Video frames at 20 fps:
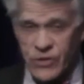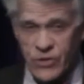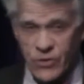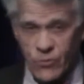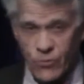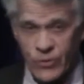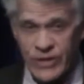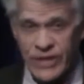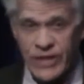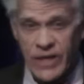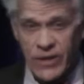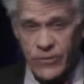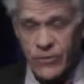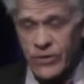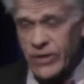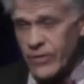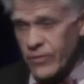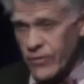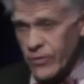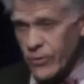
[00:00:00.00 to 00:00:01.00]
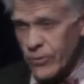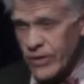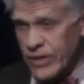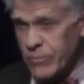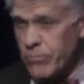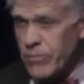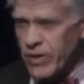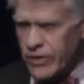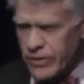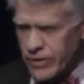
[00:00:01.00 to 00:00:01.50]
330
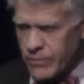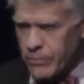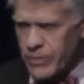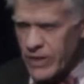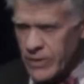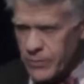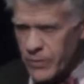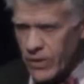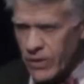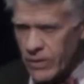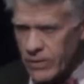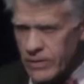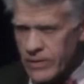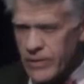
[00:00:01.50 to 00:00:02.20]
million people.